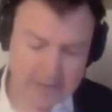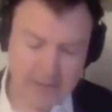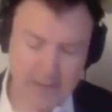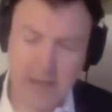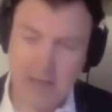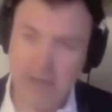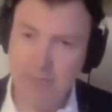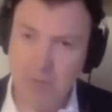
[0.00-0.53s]

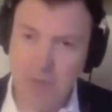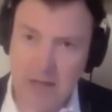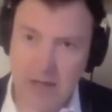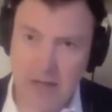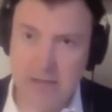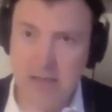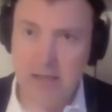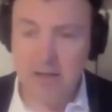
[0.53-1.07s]
from the
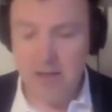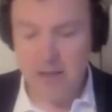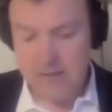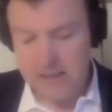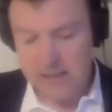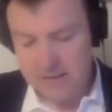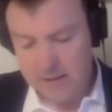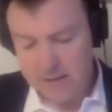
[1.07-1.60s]
1930s
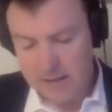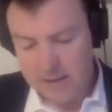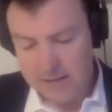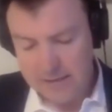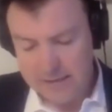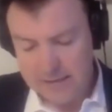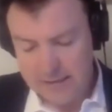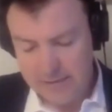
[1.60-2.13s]
to the
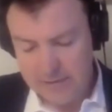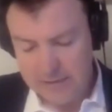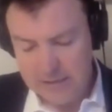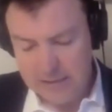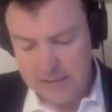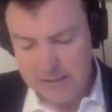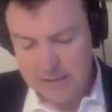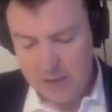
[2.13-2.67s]

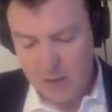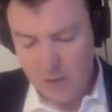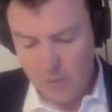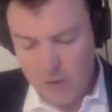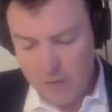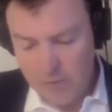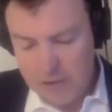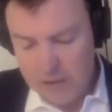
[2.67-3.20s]
1970s, when
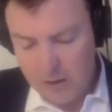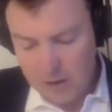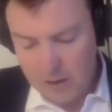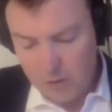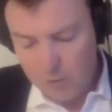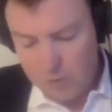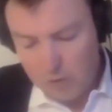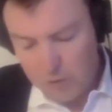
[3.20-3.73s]
we look at
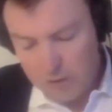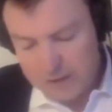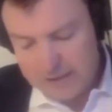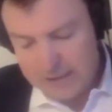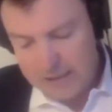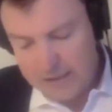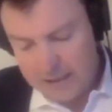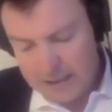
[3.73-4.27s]
what was it
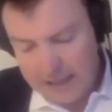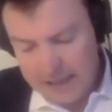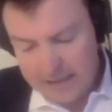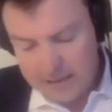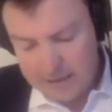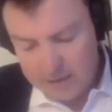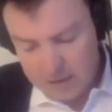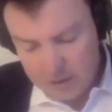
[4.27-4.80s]
that led to
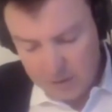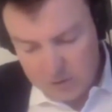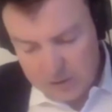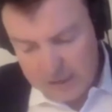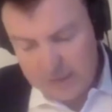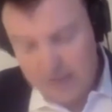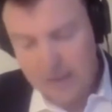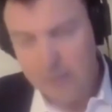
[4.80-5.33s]
the New
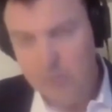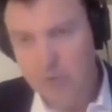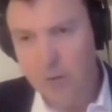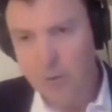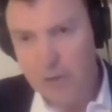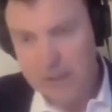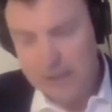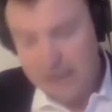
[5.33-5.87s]
Deal,
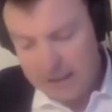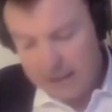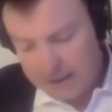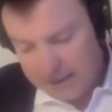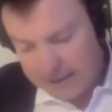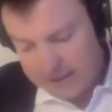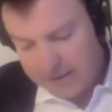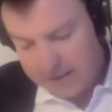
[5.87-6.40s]
what led
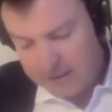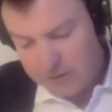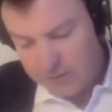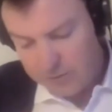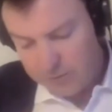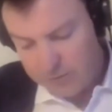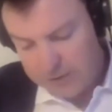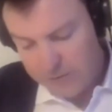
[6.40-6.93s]
it to
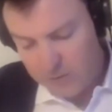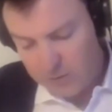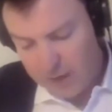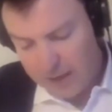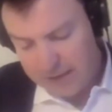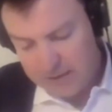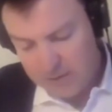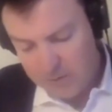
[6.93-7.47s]
civil
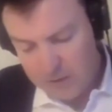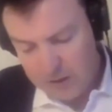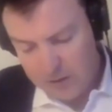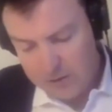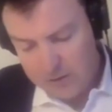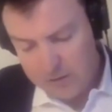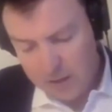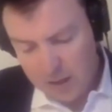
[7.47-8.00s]
rights and
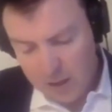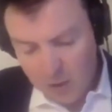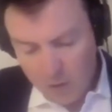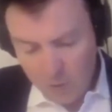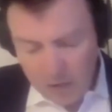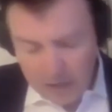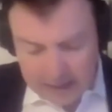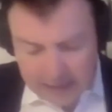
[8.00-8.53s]
beyond,
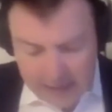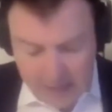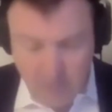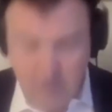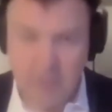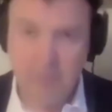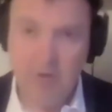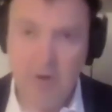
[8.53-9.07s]
again, we
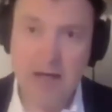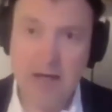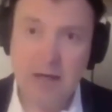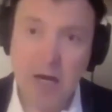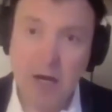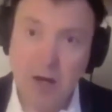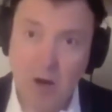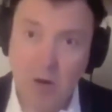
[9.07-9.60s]
find a
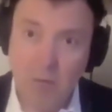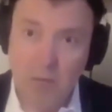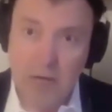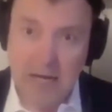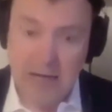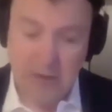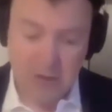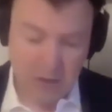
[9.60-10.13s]

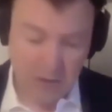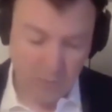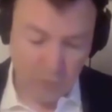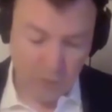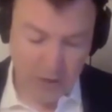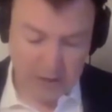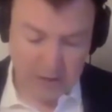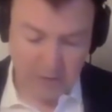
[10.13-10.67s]
combination of
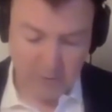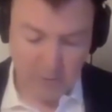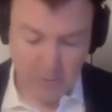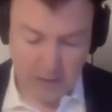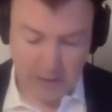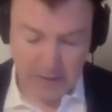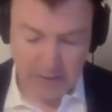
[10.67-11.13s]
pressure from below,